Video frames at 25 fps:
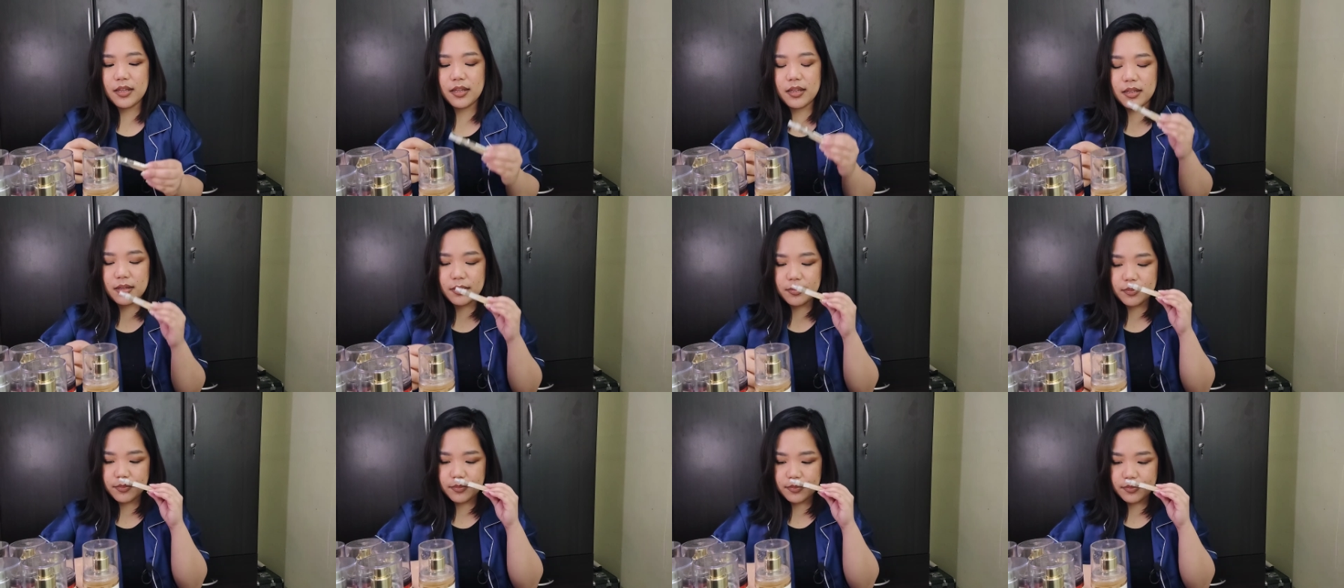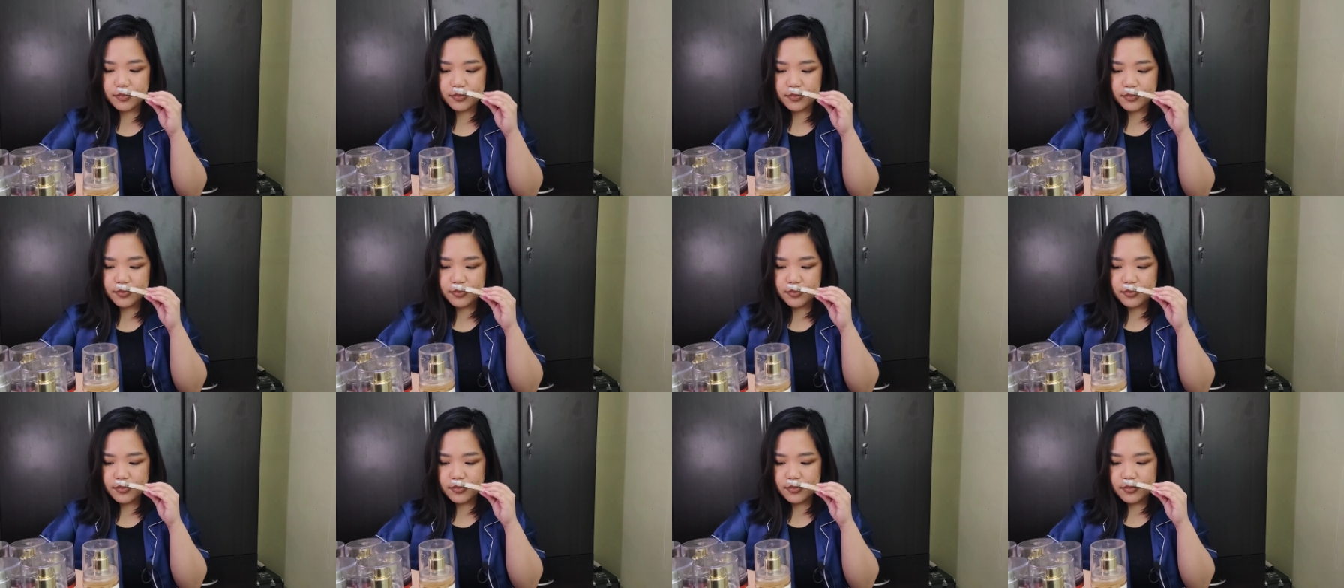
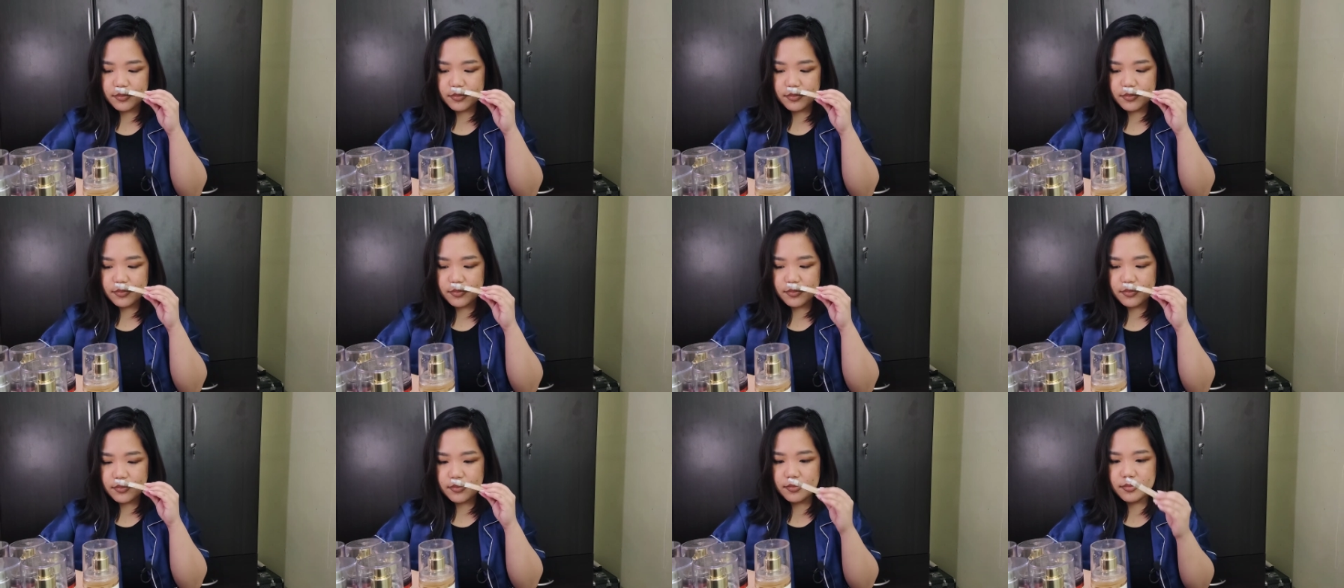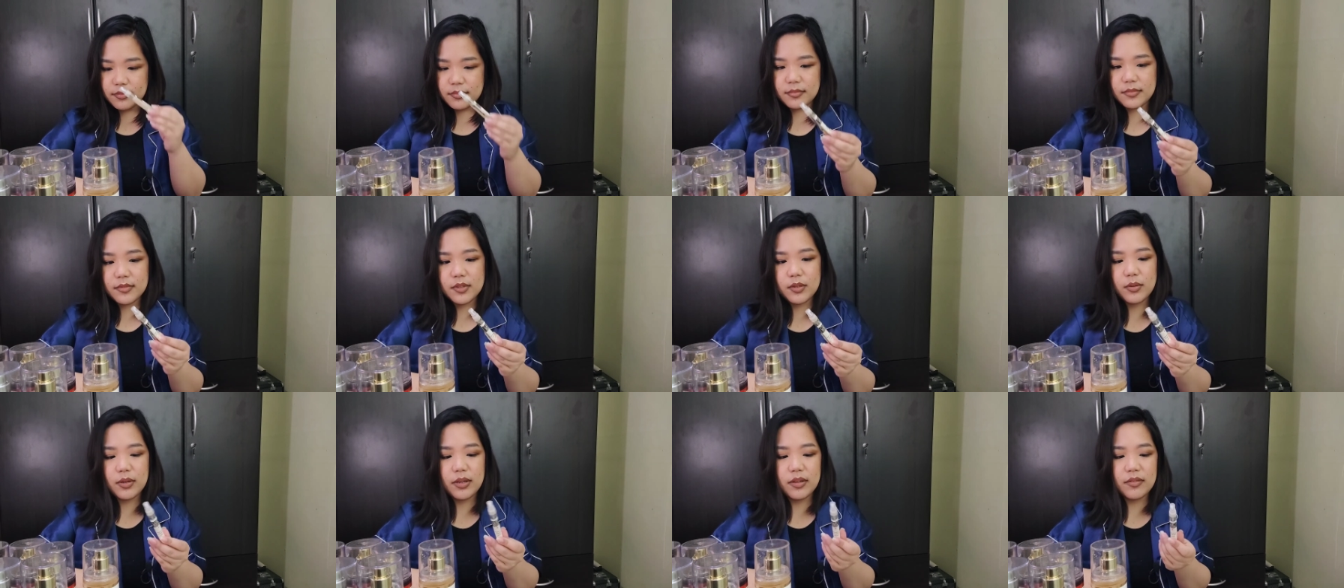
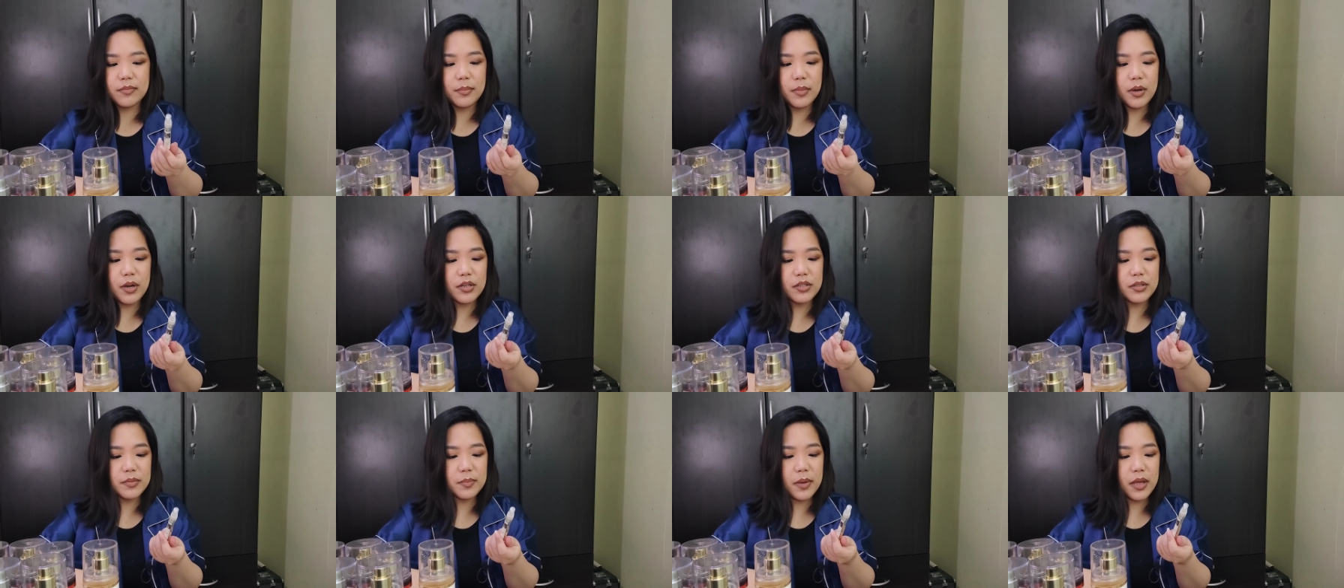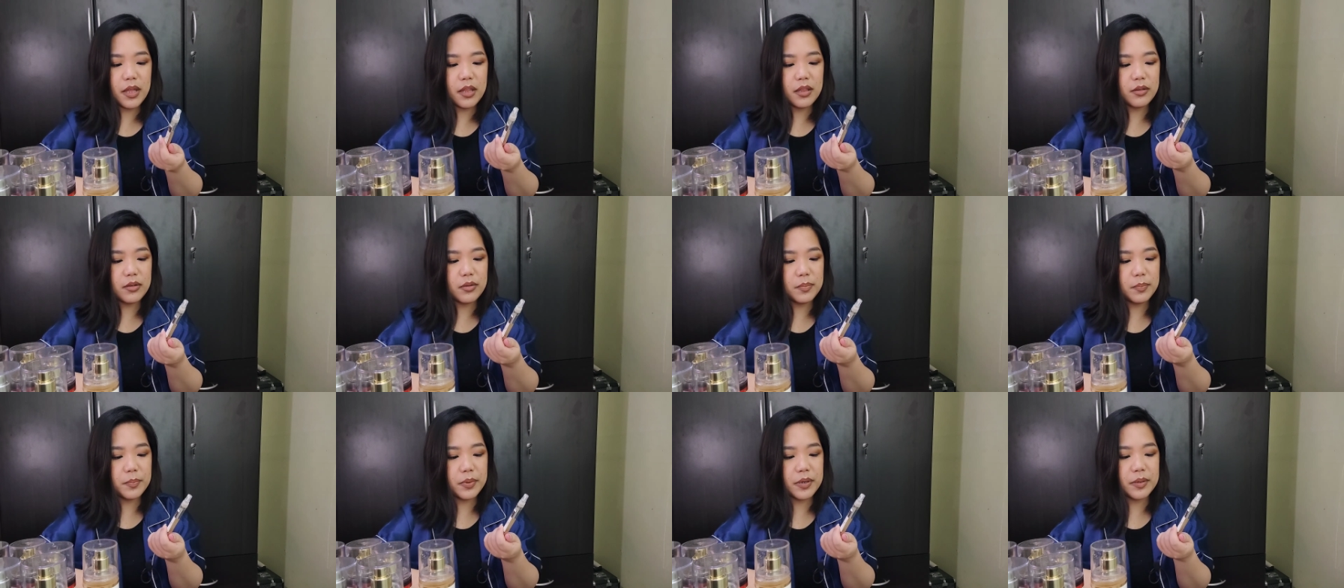We have
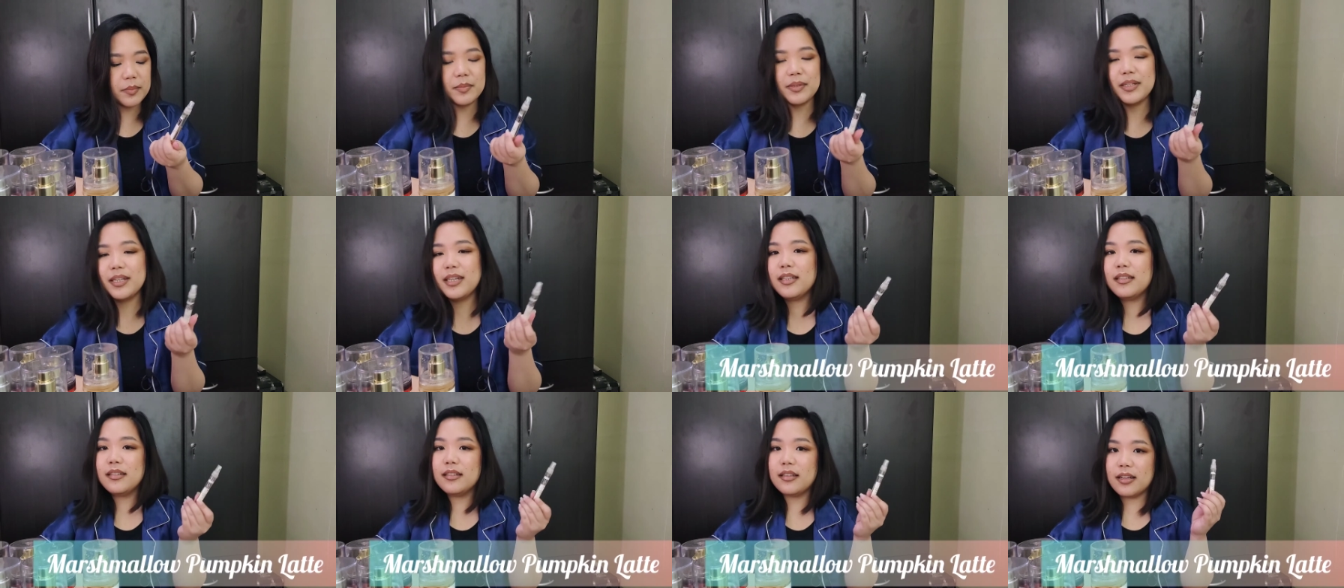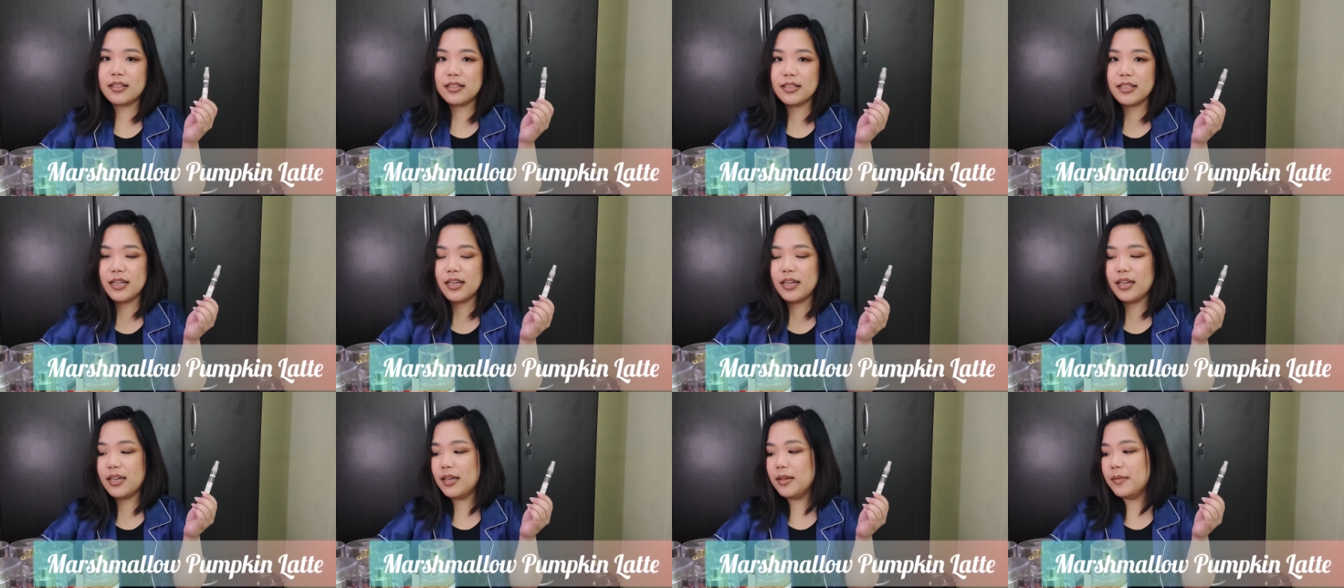Marshmallow Pumpkin
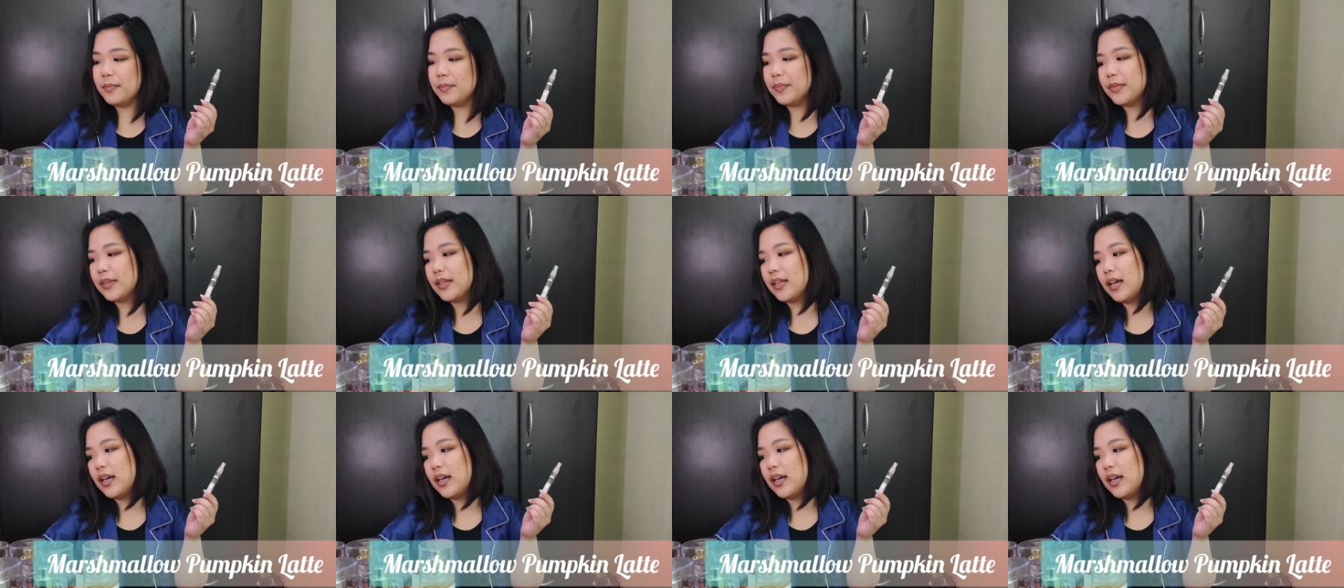Latte.